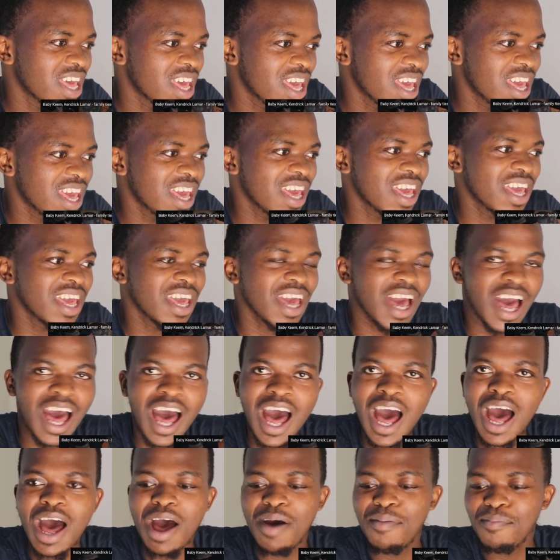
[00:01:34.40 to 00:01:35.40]
hey,
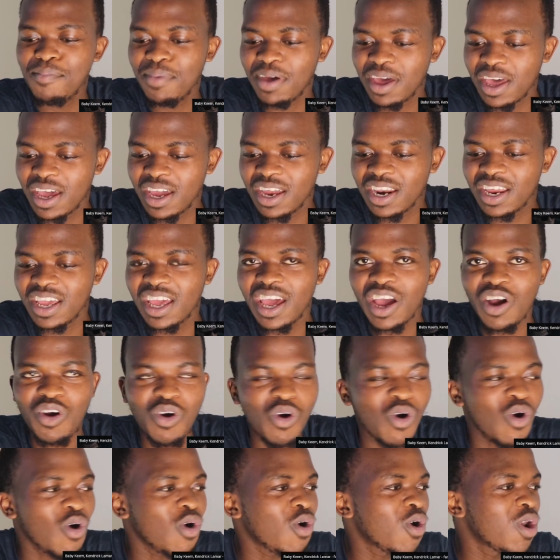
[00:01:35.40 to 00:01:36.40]
I'm getting a
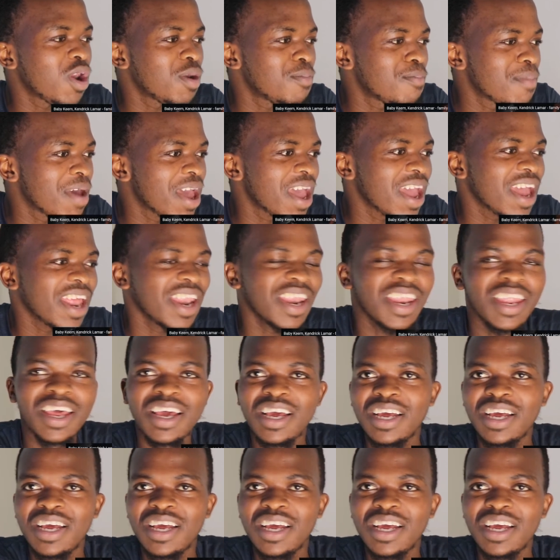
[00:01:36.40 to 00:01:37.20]
call, man.